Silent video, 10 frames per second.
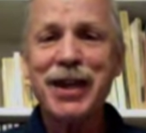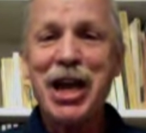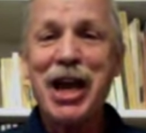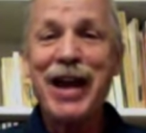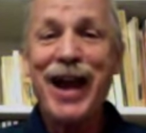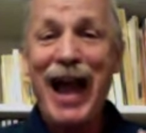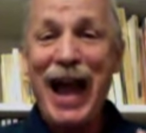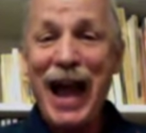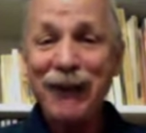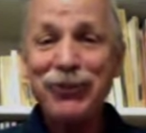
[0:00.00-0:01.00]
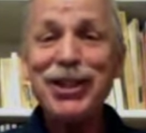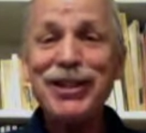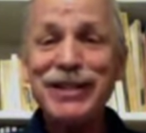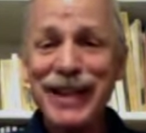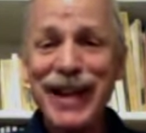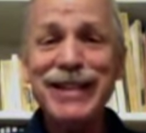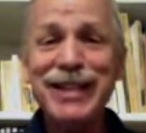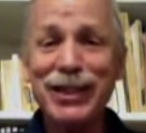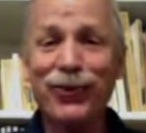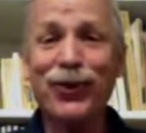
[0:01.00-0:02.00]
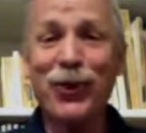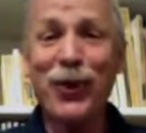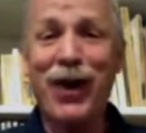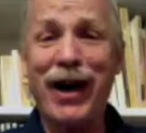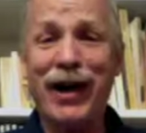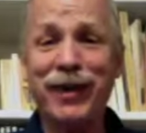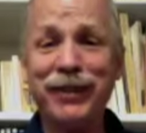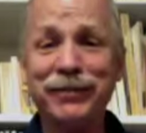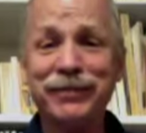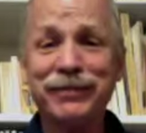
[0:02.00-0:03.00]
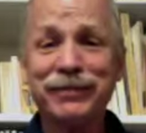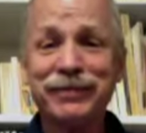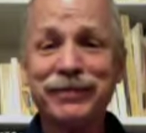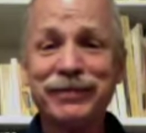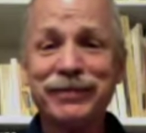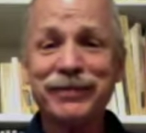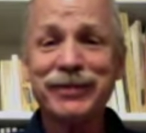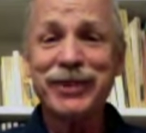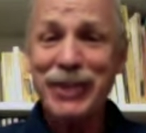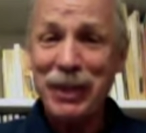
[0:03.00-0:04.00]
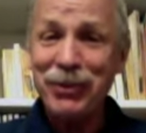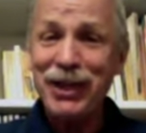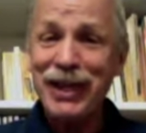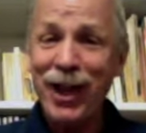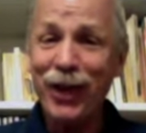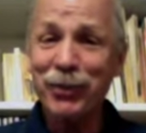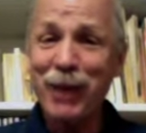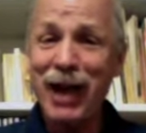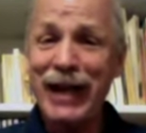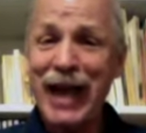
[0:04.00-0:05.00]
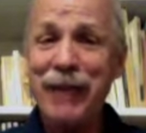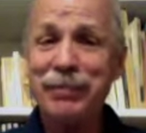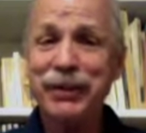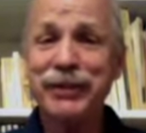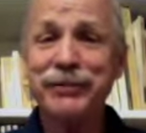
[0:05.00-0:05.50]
Now, after you've done this for a while, something else might happen.